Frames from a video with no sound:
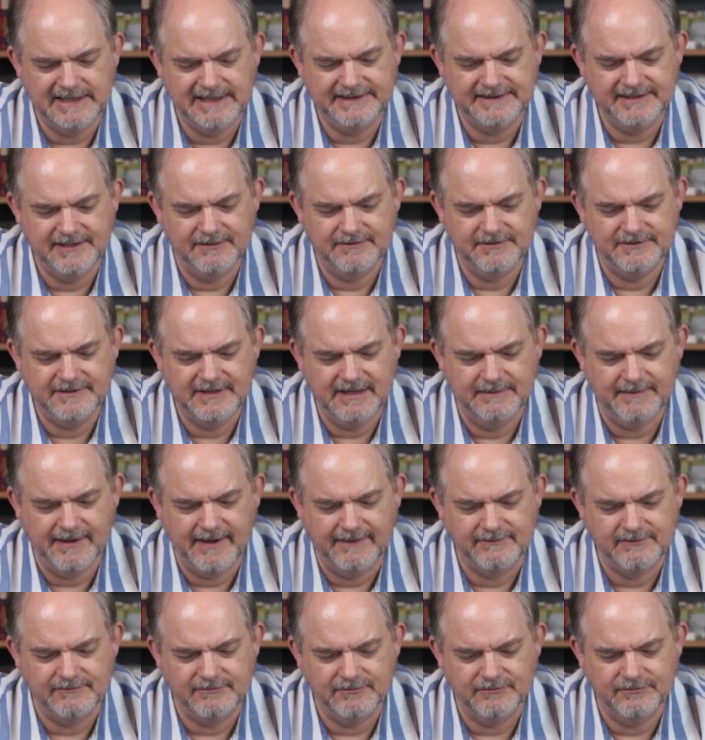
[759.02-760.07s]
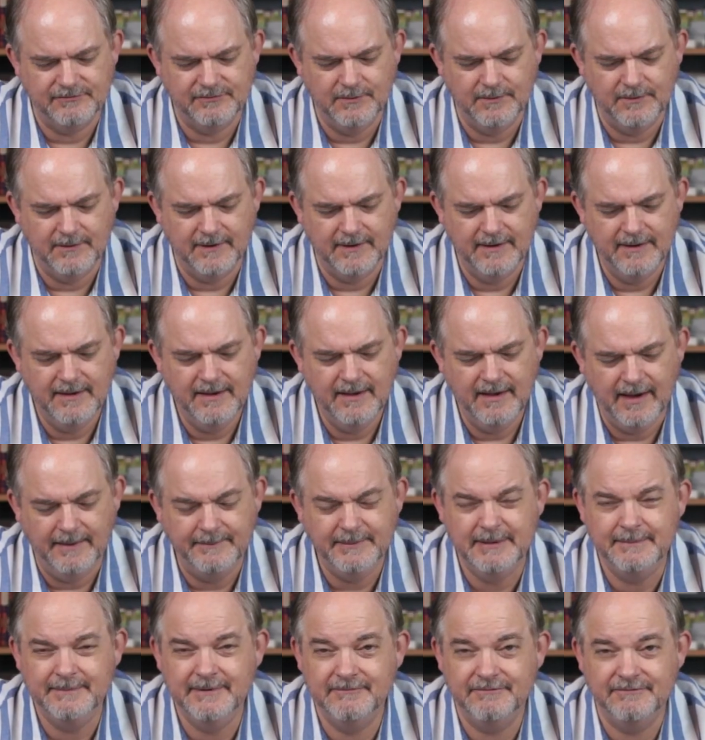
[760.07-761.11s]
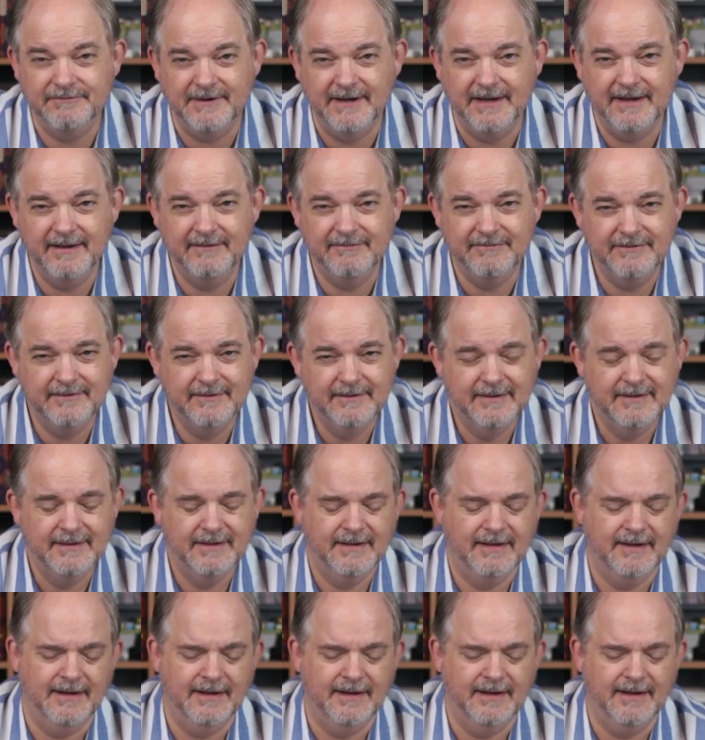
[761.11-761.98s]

let the other team have it for 4. I'm going to bid 5,